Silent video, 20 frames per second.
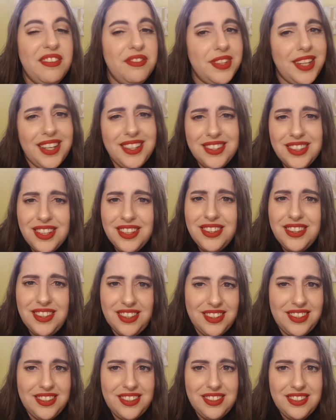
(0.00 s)
have not done
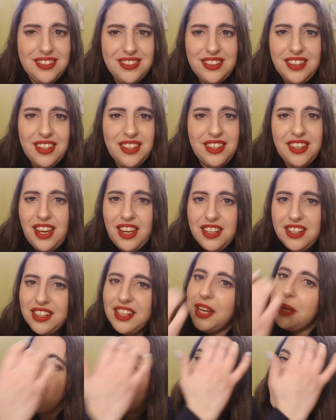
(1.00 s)
this. Like I
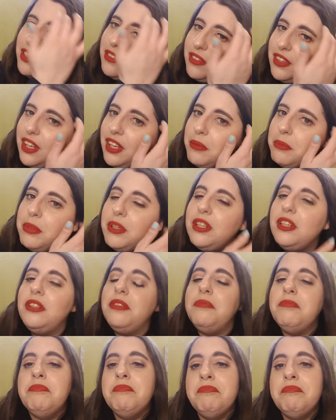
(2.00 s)
cannot believe that, but